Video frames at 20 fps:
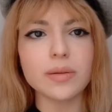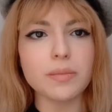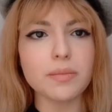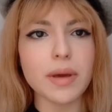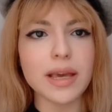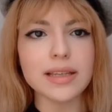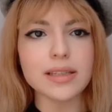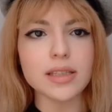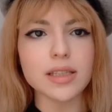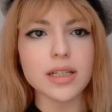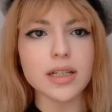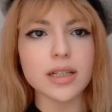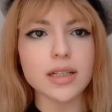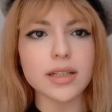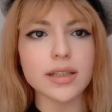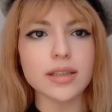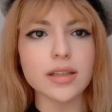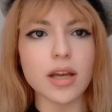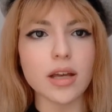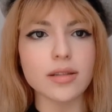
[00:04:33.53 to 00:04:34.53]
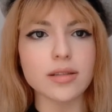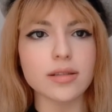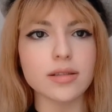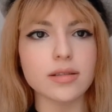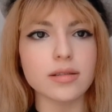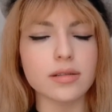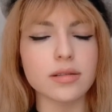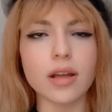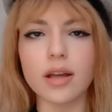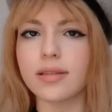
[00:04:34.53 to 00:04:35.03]
basically does
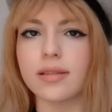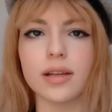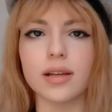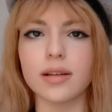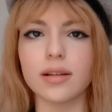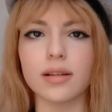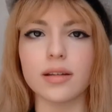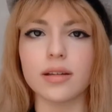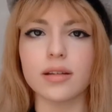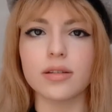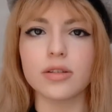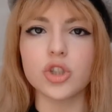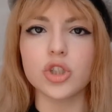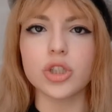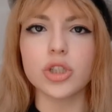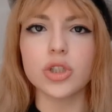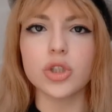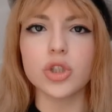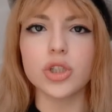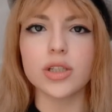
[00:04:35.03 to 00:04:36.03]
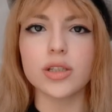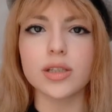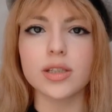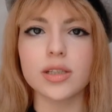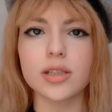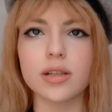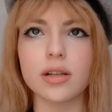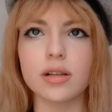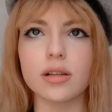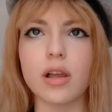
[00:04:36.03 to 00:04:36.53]
nothing. She
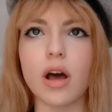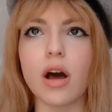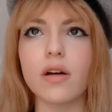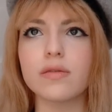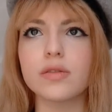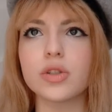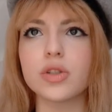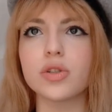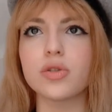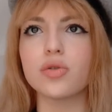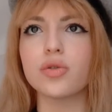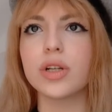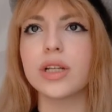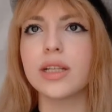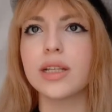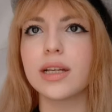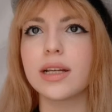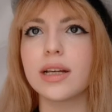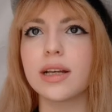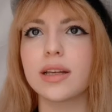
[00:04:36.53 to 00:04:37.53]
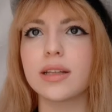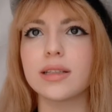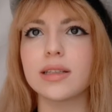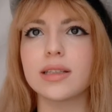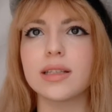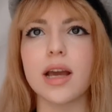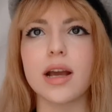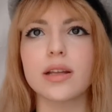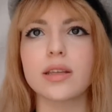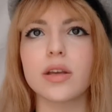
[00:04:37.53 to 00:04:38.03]
just loves reading
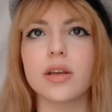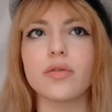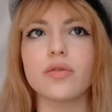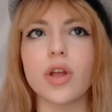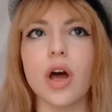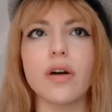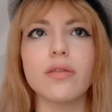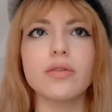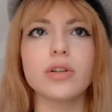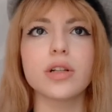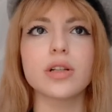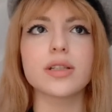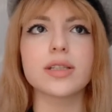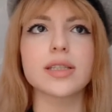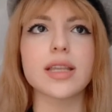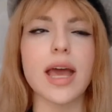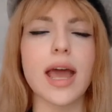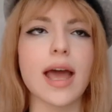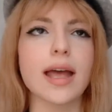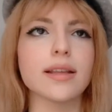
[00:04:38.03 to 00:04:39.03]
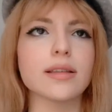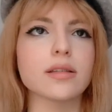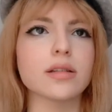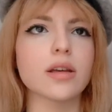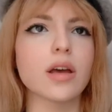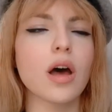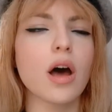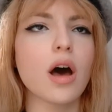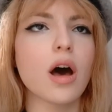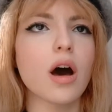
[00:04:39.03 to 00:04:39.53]
detective novels
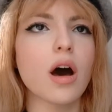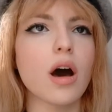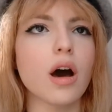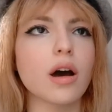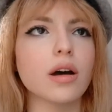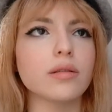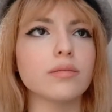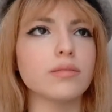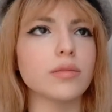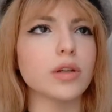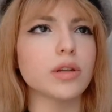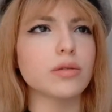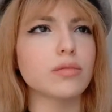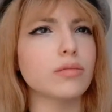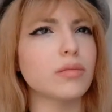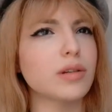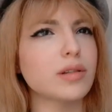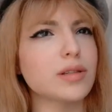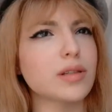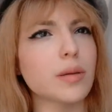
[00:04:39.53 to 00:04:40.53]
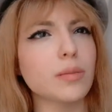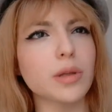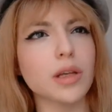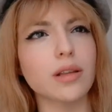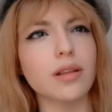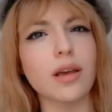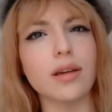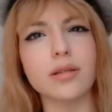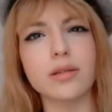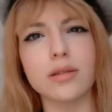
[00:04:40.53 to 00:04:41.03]
and
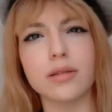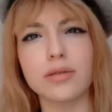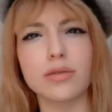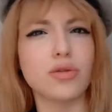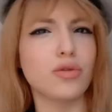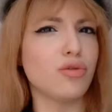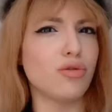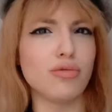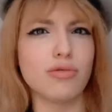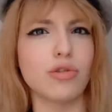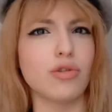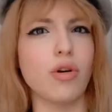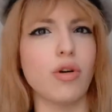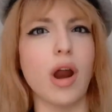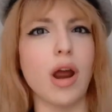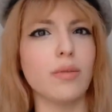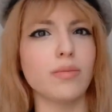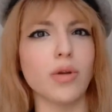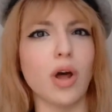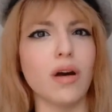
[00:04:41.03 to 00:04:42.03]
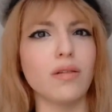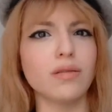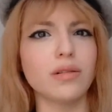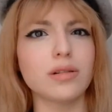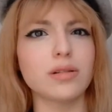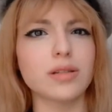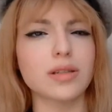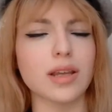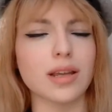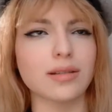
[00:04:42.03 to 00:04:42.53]
something like true crime
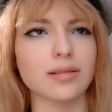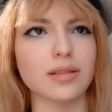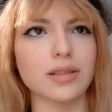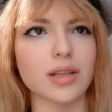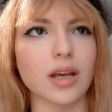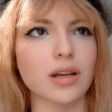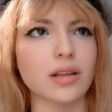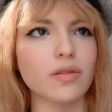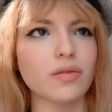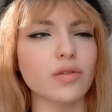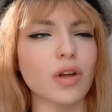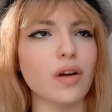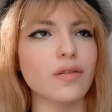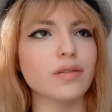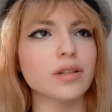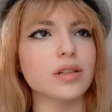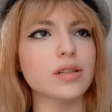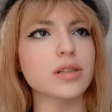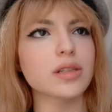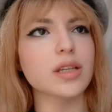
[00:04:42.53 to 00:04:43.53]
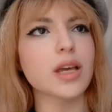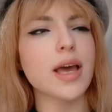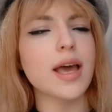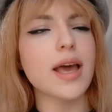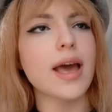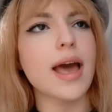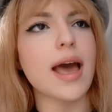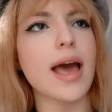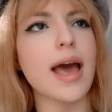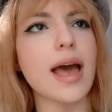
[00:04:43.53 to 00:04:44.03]
novels and detective novels.
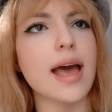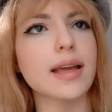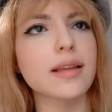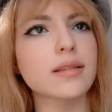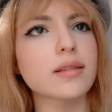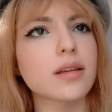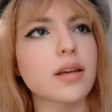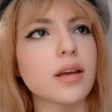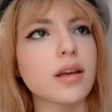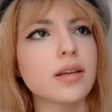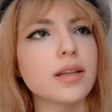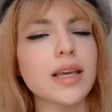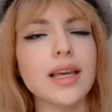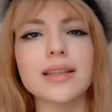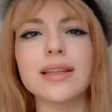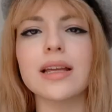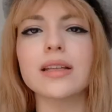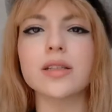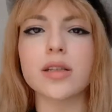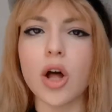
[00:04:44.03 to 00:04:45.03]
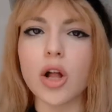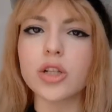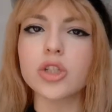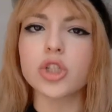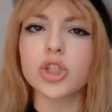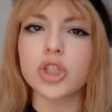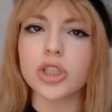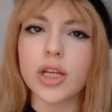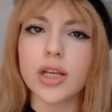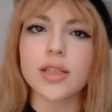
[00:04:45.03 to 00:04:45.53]
And yeah, that's all
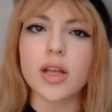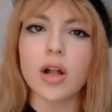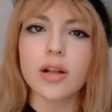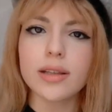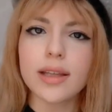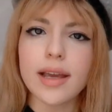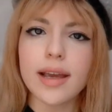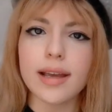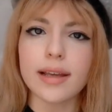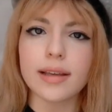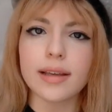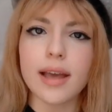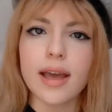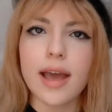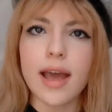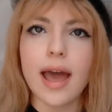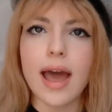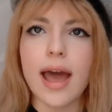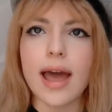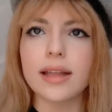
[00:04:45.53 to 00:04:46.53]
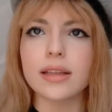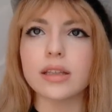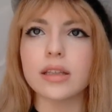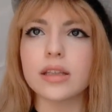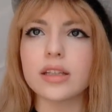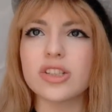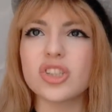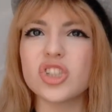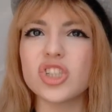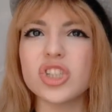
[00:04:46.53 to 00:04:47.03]
she does all day. And
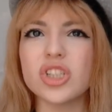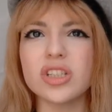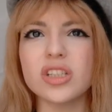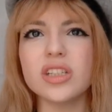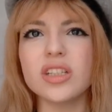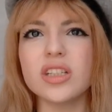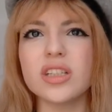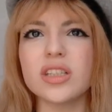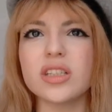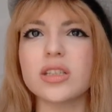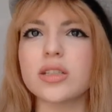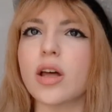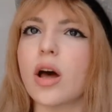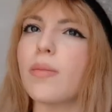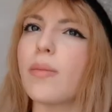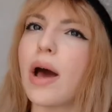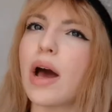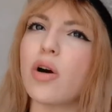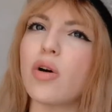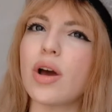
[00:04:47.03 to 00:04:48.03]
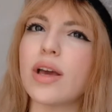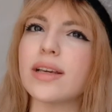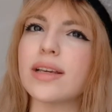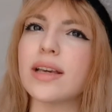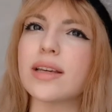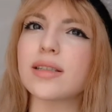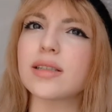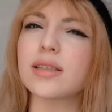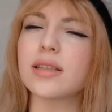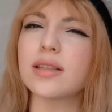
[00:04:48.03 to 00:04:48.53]
she is somehow, I
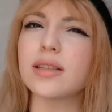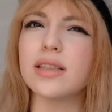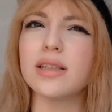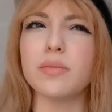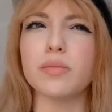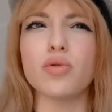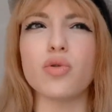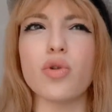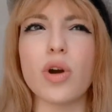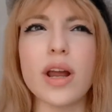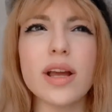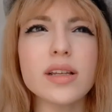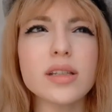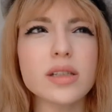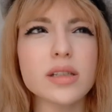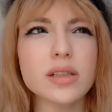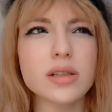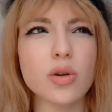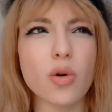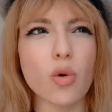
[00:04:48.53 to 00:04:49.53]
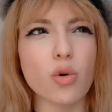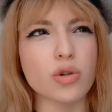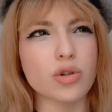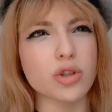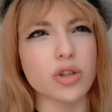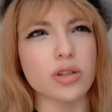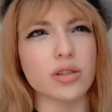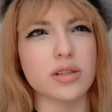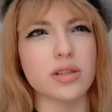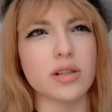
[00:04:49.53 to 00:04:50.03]
guess, depressed or
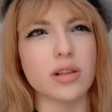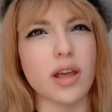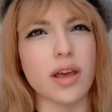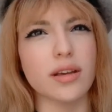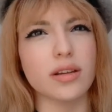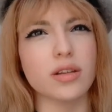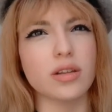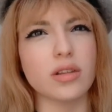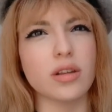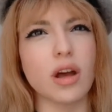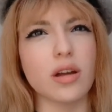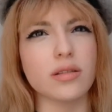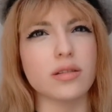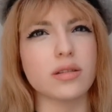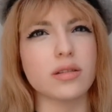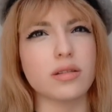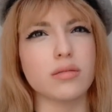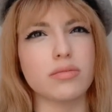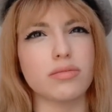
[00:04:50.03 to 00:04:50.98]
just like not